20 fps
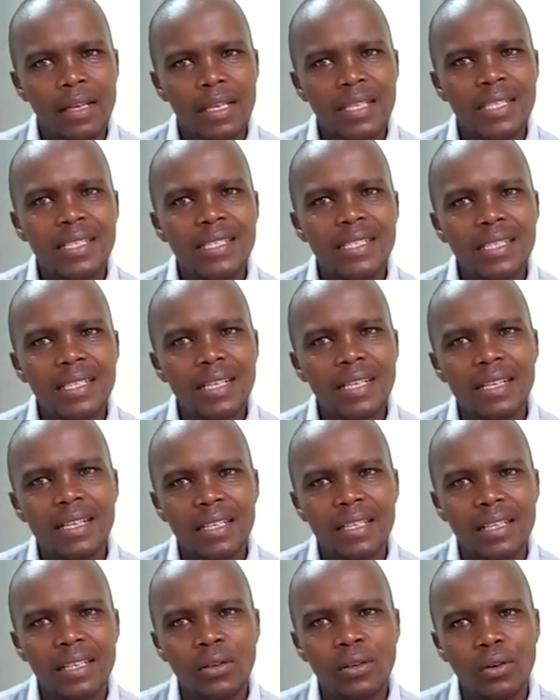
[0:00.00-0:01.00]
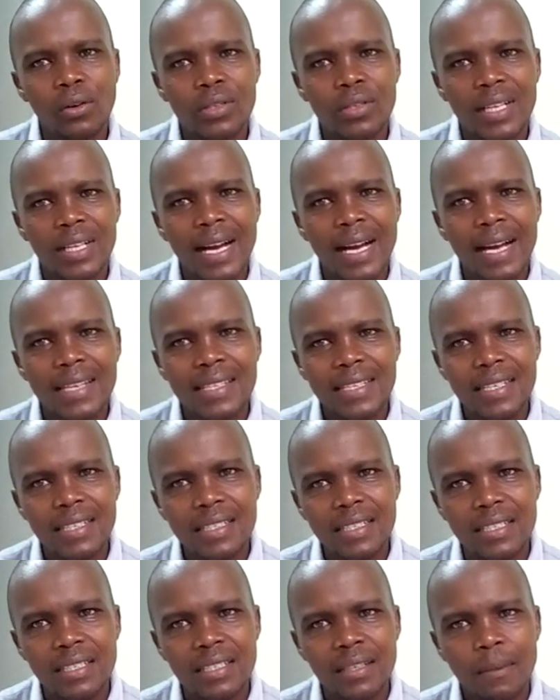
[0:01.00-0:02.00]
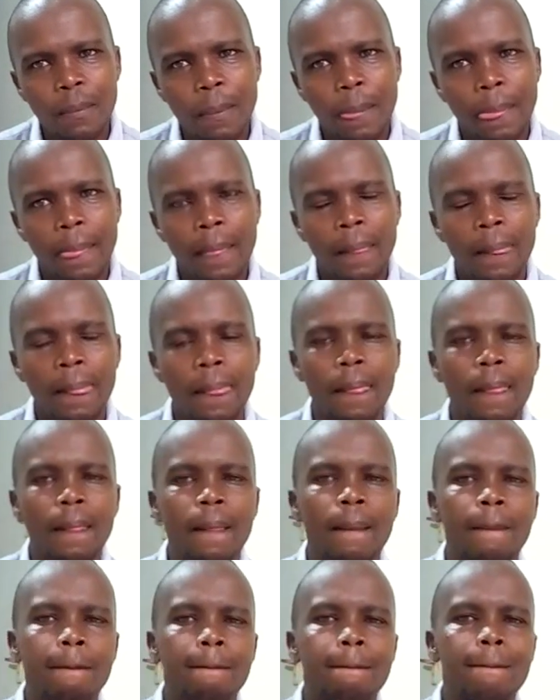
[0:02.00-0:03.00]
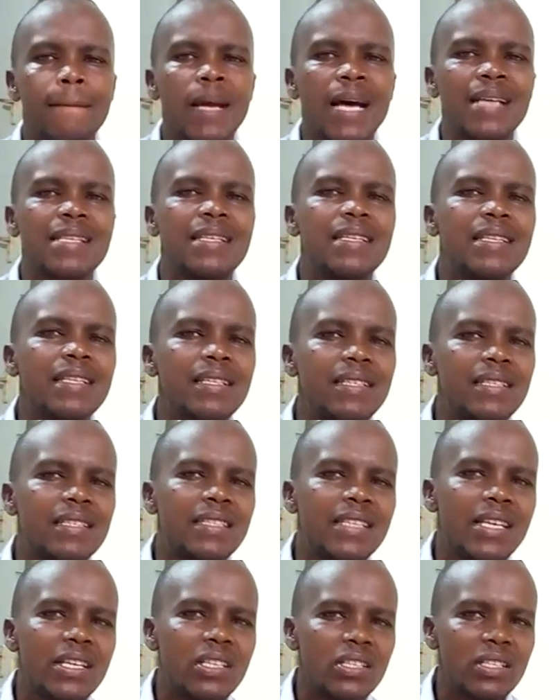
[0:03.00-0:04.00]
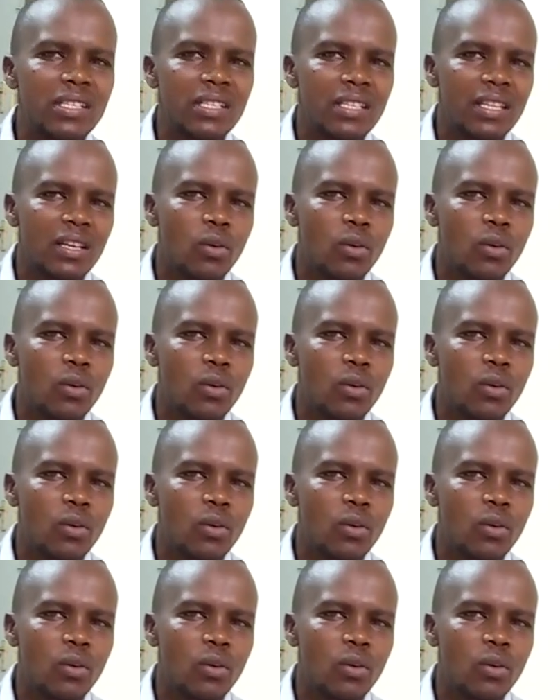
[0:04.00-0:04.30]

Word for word: Can you imagine of small things like fridge and freezers?